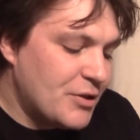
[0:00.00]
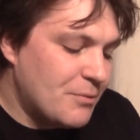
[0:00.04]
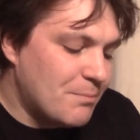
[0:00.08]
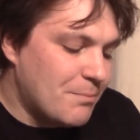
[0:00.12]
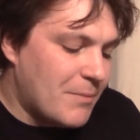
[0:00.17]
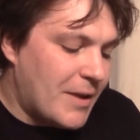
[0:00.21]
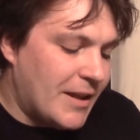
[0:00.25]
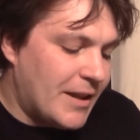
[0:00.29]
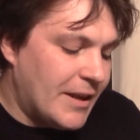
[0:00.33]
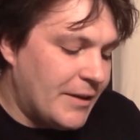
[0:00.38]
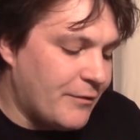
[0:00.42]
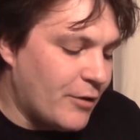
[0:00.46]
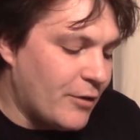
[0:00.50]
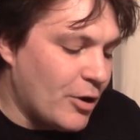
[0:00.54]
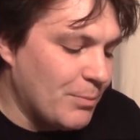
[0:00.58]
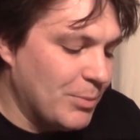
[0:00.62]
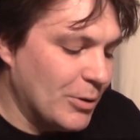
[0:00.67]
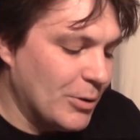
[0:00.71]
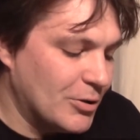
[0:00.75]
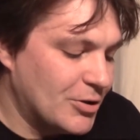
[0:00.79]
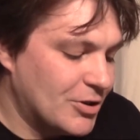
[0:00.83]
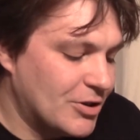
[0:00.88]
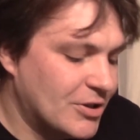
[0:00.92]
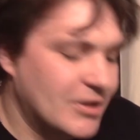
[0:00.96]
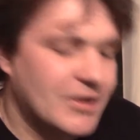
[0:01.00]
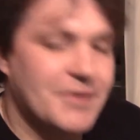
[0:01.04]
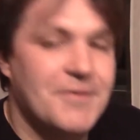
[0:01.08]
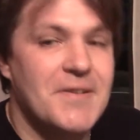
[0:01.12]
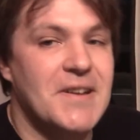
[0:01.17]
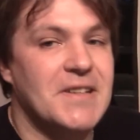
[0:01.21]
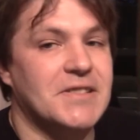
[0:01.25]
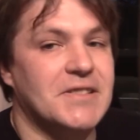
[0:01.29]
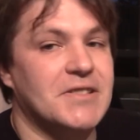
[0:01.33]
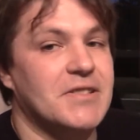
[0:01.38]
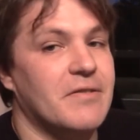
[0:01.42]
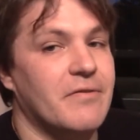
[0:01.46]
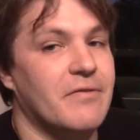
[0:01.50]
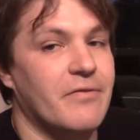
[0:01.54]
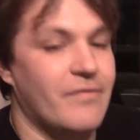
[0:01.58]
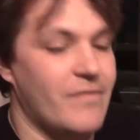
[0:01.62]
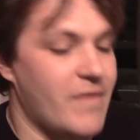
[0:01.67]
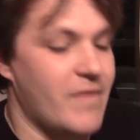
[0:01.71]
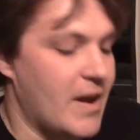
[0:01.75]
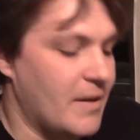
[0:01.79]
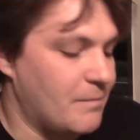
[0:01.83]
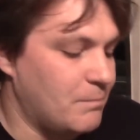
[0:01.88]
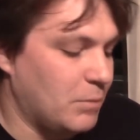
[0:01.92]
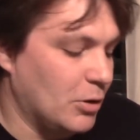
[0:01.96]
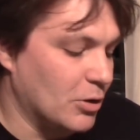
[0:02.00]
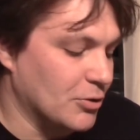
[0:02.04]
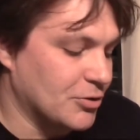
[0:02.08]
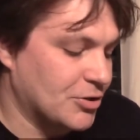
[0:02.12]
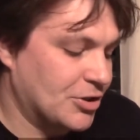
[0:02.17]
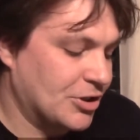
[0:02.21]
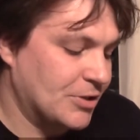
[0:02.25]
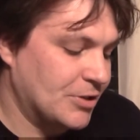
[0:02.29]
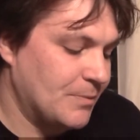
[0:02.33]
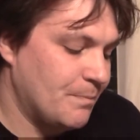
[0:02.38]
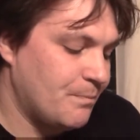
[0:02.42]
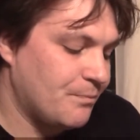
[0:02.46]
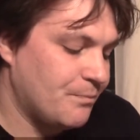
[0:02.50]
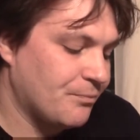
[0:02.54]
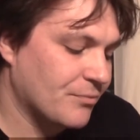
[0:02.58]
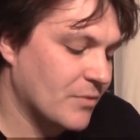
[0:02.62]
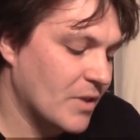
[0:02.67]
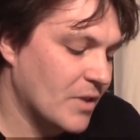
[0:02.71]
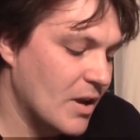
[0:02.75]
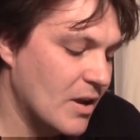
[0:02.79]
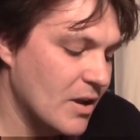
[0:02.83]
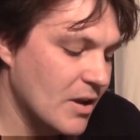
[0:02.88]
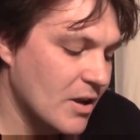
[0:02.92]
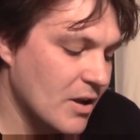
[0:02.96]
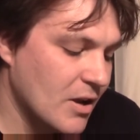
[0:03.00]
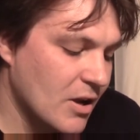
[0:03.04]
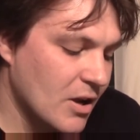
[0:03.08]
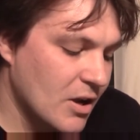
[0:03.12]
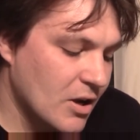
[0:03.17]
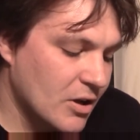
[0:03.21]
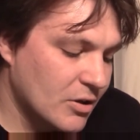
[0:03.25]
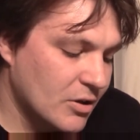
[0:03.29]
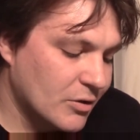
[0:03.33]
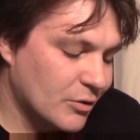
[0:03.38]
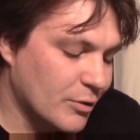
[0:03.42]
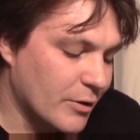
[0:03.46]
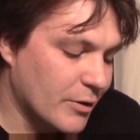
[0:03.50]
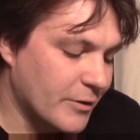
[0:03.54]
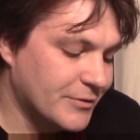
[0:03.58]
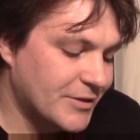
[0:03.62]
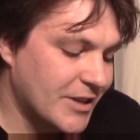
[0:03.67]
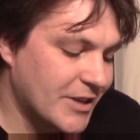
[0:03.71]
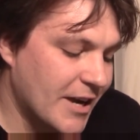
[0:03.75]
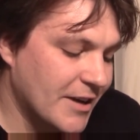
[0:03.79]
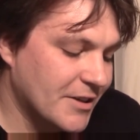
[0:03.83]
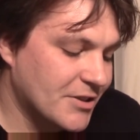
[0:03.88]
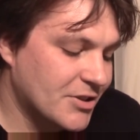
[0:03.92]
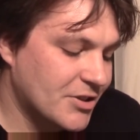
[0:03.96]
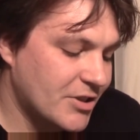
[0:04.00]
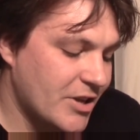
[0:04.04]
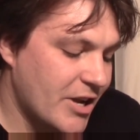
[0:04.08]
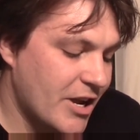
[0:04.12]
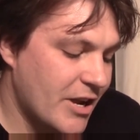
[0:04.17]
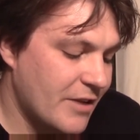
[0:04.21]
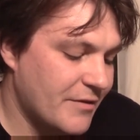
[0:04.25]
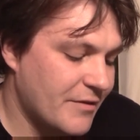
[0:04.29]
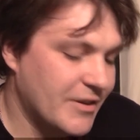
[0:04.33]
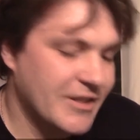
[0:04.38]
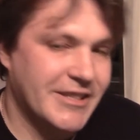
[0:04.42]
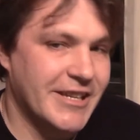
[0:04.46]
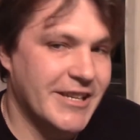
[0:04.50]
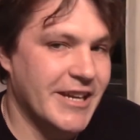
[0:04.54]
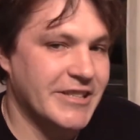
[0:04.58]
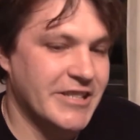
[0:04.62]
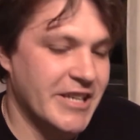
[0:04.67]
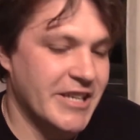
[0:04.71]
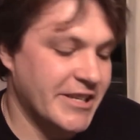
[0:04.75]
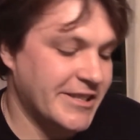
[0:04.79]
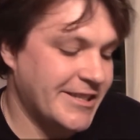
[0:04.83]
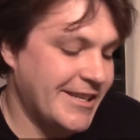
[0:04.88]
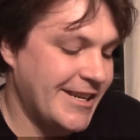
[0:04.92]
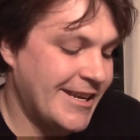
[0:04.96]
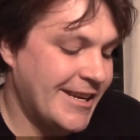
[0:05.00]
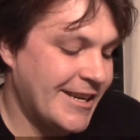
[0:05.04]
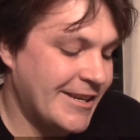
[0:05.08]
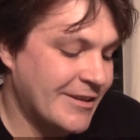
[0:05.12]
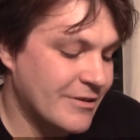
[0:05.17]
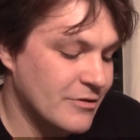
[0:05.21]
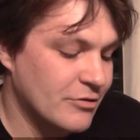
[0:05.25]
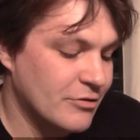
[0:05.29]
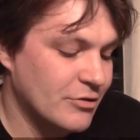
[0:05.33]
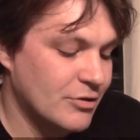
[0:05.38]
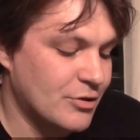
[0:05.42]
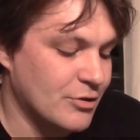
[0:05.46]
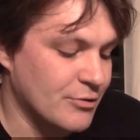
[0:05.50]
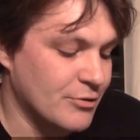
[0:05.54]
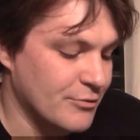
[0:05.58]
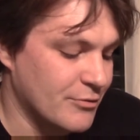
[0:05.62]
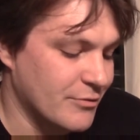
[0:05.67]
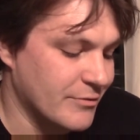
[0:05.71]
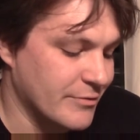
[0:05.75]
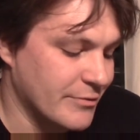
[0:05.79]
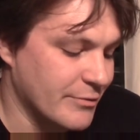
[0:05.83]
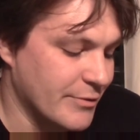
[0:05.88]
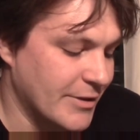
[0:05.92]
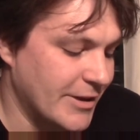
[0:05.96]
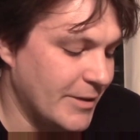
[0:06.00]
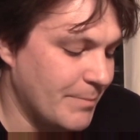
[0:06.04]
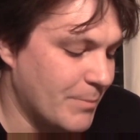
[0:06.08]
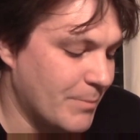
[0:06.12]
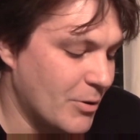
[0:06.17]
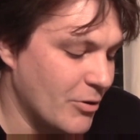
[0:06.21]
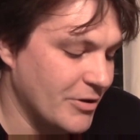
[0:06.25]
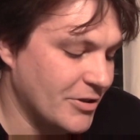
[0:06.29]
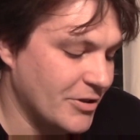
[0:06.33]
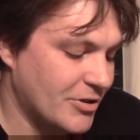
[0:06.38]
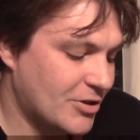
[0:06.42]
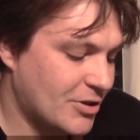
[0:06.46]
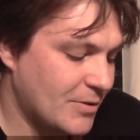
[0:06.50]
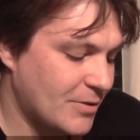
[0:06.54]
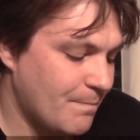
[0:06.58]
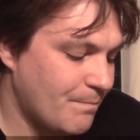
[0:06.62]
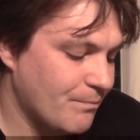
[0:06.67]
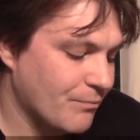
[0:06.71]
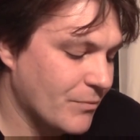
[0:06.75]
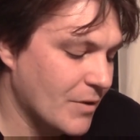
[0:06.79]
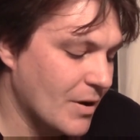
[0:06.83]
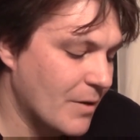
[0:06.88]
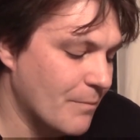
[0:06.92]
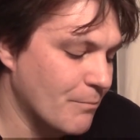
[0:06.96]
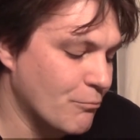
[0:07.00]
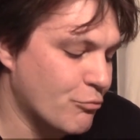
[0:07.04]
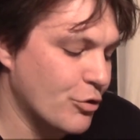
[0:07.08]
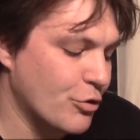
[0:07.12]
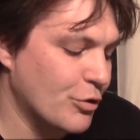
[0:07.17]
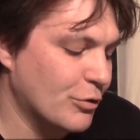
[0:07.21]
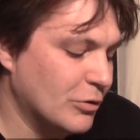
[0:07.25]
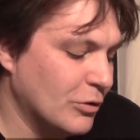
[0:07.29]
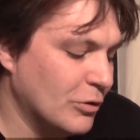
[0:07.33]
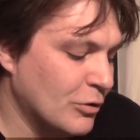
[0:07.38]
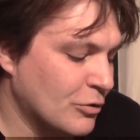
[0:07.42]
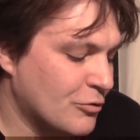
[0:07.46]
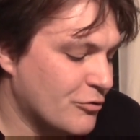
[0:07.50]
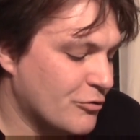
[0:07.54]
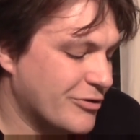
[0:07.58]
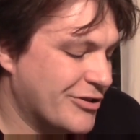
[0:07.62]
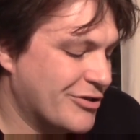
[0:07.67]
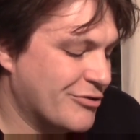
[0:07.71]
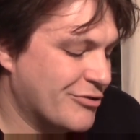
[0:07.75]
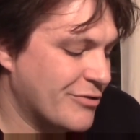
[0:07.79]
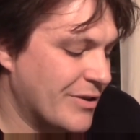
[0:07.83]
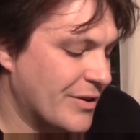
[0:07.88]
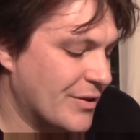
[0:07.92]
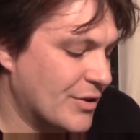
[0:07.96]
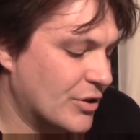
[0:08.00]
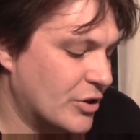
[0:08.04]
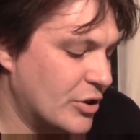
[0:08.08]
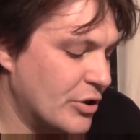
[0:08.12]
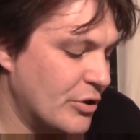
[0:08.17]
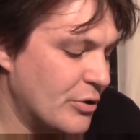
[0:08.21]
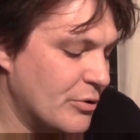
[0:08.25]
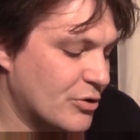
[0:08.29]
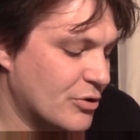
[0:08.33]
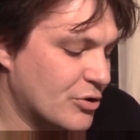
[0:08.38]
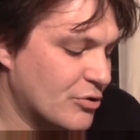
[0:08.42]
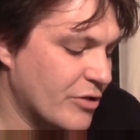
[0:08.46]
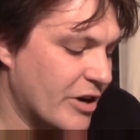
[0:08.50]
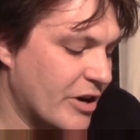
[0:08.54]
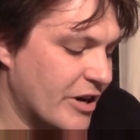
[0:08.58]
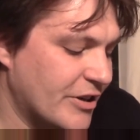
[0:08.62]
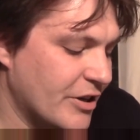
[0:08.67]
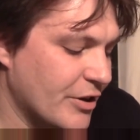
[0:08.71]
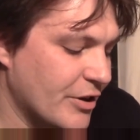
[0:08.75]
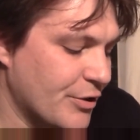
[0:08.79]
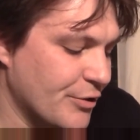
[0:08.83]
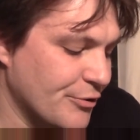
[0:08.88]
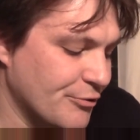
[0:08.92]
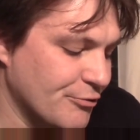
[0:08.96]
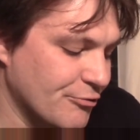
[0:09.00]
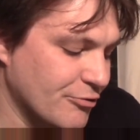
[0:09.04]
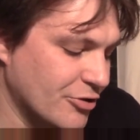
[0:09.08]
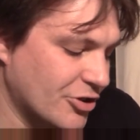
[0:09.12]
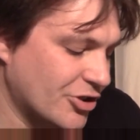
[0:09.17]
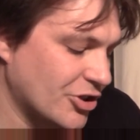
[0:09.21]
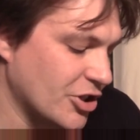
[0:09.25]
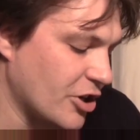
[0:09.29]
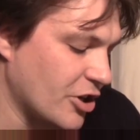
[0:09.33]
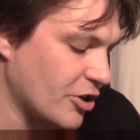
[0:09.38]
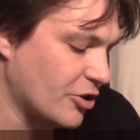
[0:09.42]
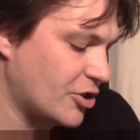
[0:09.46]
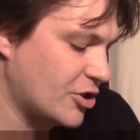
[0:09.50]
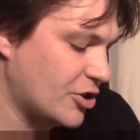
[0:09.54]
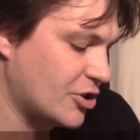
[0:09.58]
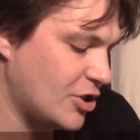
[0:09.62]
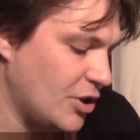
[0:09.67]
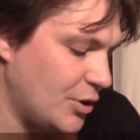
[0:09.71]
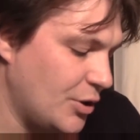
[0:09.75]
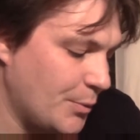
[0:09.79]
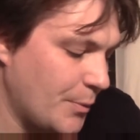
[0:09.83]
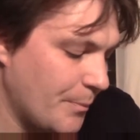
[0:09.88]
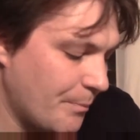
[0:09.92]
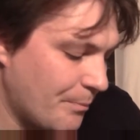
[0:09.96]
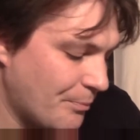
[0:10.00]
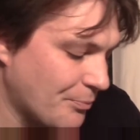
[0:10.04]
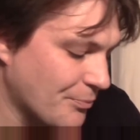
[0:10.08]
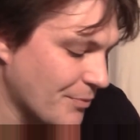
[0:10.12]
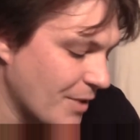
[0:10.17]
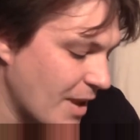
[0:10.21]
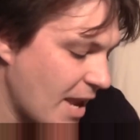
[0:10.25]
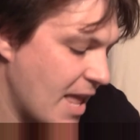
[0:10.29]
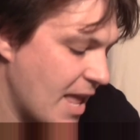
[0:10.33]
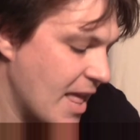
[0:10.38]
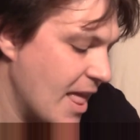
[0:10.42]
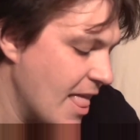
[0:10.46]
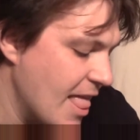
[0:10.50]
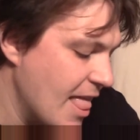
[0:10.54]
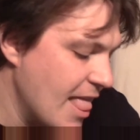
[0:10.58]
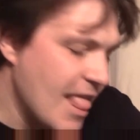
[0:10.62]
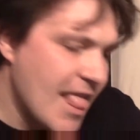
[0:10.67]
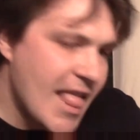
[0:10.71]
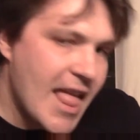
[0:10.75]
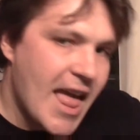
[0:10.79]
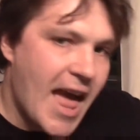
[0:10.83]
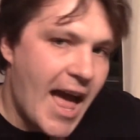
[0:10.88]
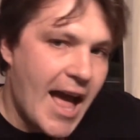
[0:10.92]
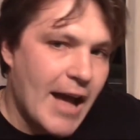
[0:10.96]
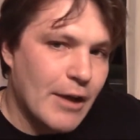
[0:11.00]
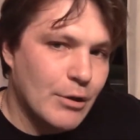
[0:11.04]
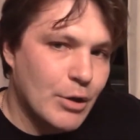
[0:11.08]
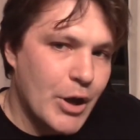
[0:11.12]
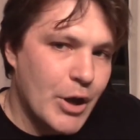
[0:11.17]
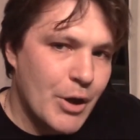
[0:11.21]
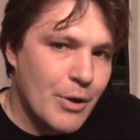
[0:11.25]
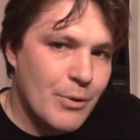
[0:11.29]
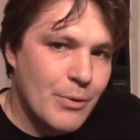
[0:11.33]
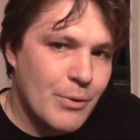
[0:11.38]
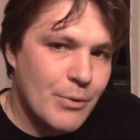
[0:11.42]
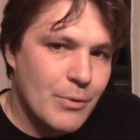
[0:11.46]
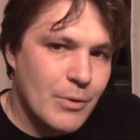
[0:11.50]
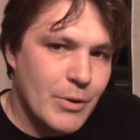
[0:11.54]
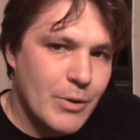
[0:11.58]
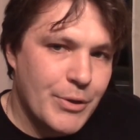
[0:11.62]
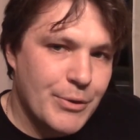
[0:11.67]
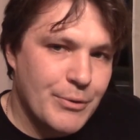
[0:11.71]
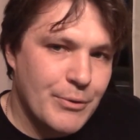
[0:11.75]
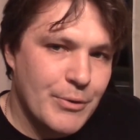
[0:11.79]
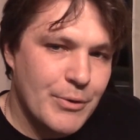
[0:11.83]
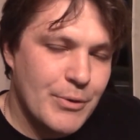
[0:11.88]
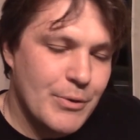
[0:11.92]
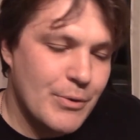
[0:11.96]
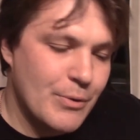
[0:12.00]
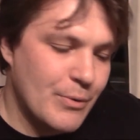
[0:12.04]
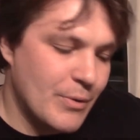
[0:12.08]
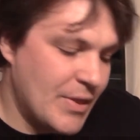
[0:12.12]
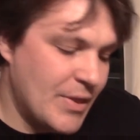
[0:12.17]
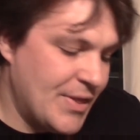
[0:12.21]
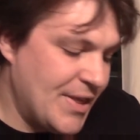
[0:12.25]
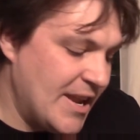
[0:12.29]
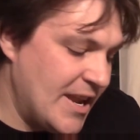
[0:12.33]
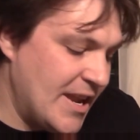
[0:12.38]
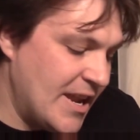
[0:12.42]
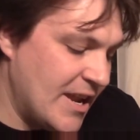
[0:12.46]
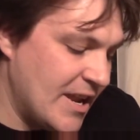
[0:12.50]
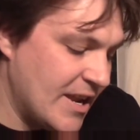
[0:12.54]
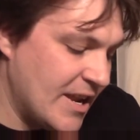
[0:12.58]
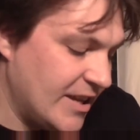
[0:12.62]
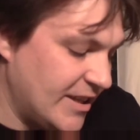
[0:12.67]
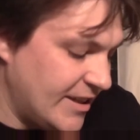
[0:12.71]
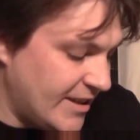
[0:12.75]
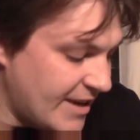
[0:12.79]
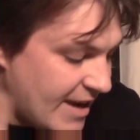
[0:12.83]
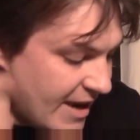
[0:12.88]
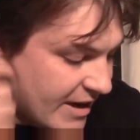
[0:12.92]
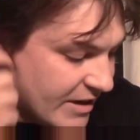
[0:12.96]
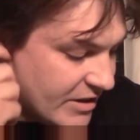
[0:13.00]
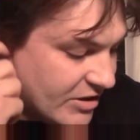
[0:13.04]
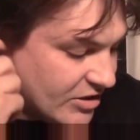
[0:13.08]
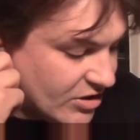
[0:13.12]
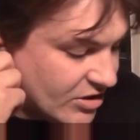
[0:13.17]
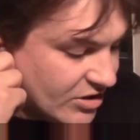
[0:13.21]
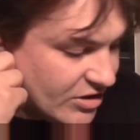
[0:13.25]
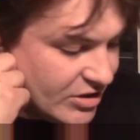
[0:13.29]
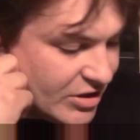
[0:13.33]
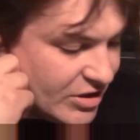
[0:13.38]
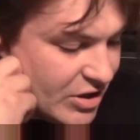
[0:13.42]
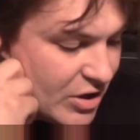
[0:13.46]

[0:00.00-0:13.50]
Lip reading: melee 4 plus, defence 5 plus. 12 attacks, nerve, dash 18, 220 points. Brutal, crush strength 2, strider, thunderous charge 2. I'll go through the next...